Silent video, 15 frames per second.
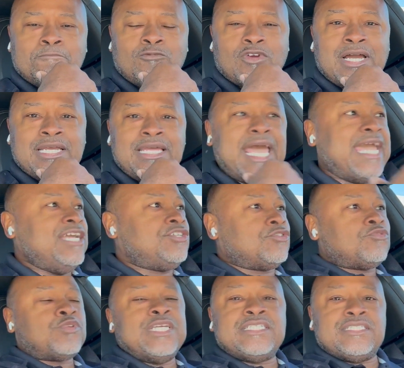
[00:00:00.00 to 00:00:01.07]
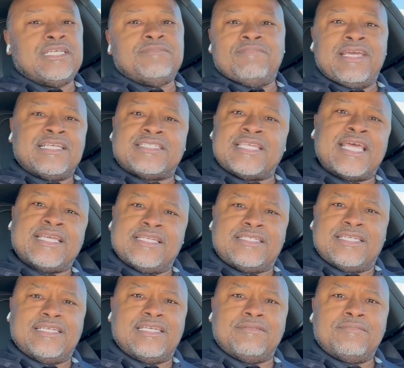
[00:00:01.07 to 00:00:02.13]
Right? Angel Reese didn't make second
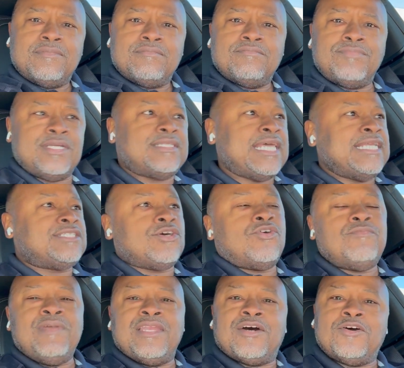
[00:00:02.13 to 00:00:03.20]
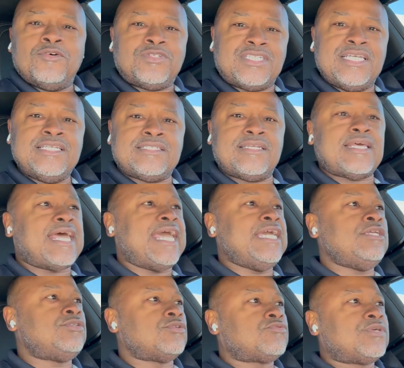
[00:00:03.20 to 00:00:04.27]
team, but they told me the whole season that
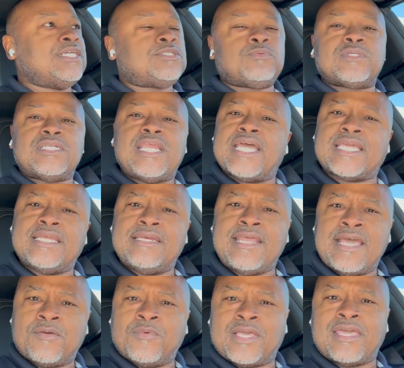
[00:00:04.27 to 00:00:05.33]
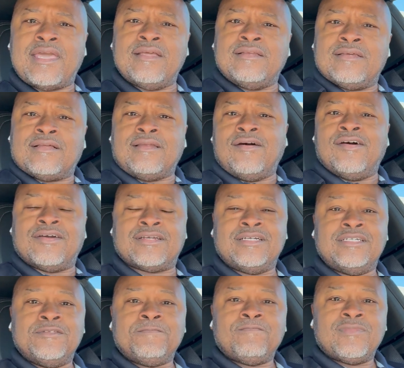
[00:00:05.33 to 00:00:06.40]
Angel Reese was neck and neck with Caitlin Clark.
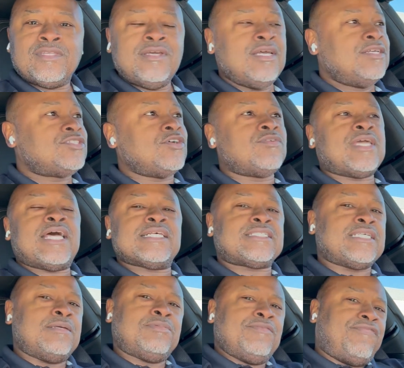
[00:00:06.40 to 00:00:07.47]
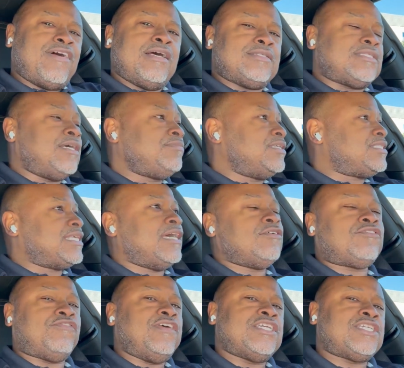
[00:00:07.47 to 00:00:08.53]
So guys, something something
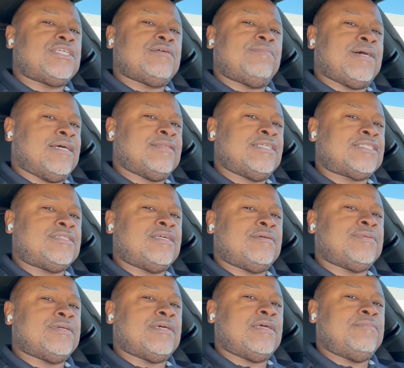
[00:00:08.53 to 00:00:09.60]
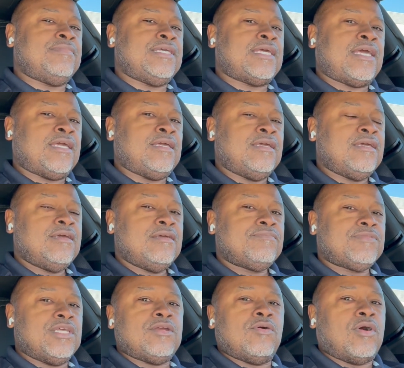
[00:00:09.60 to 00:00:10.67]
sounds fishy about this WNBA,
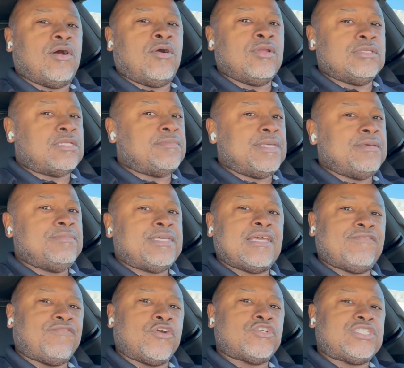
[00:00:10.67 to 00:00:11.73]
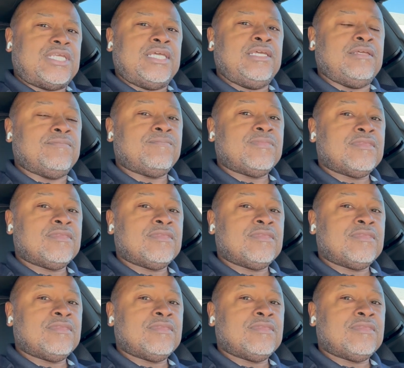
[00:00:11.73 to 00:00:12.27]
you know, all WNBA first team.